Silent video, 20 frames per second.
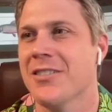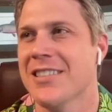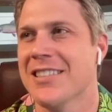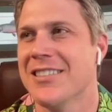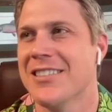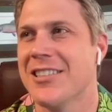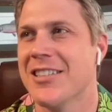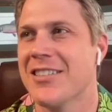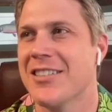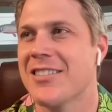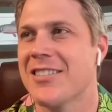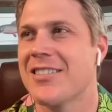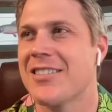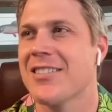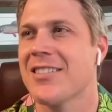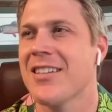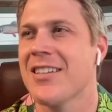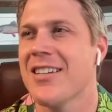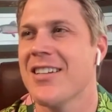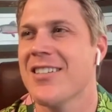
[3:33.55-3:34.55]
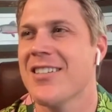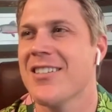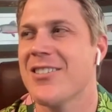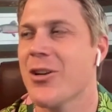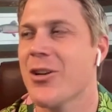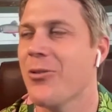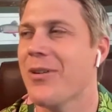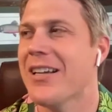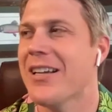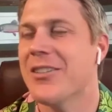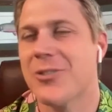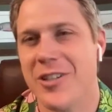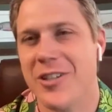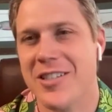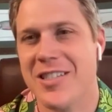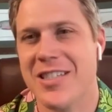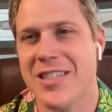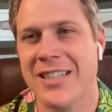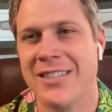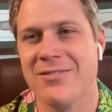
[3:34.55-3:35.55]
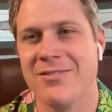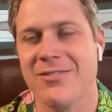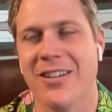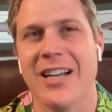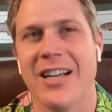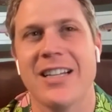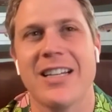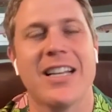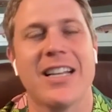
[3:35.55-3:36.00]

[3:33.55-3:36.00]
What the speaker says: is just so interesting, right?